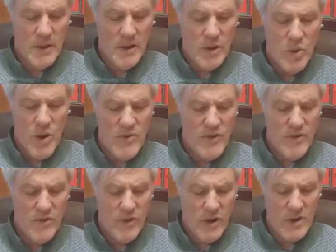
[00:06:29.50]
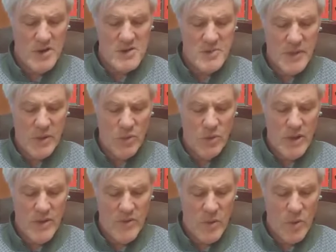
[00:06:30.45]
Whoever follows me will
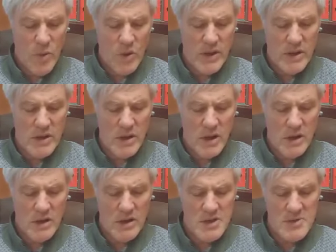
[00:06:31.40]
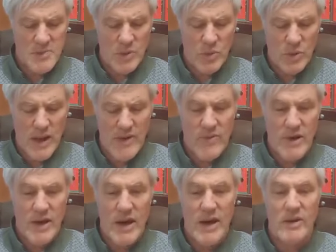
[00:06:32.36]
never walk in darkness, but will have the
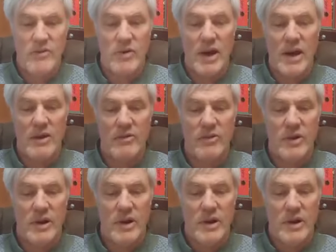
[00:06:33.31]
light of life."